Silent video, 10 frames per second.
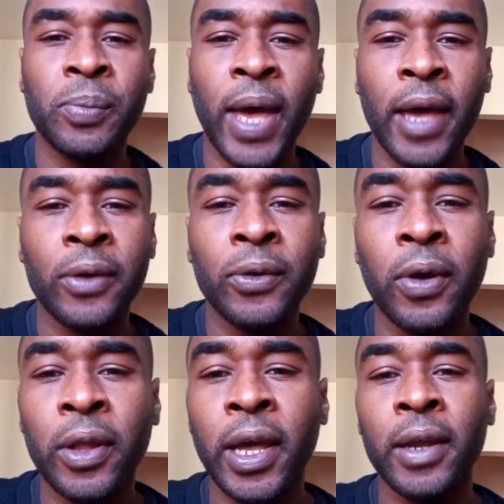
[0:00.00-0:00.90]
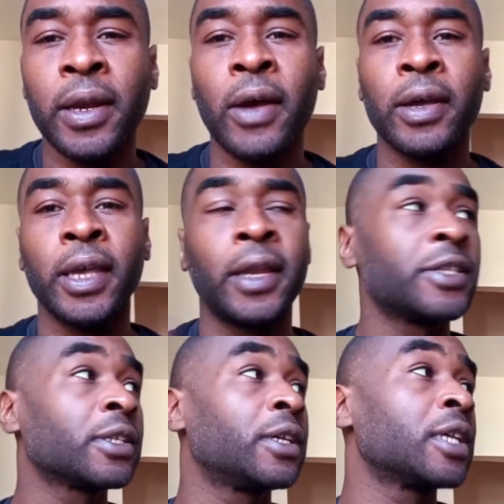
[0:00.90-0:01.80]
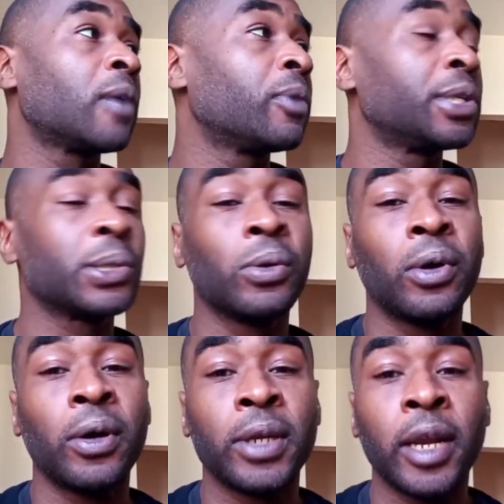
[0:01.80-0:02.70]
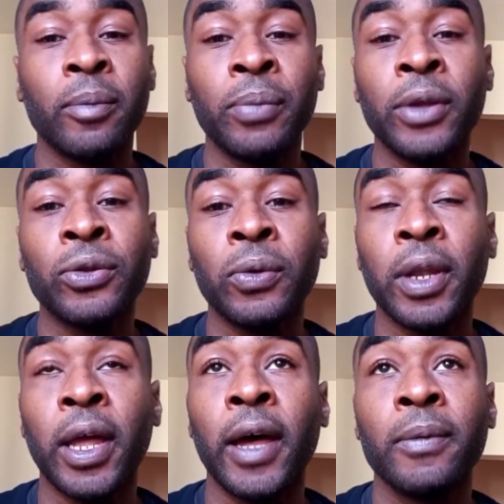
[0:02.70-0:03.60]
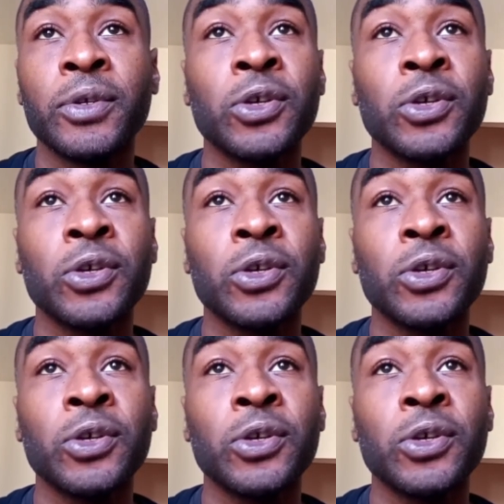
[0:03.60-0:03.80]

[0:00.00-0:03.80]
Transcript: back and all of that. Now, again, this is because I'm mature and I've been through a lot.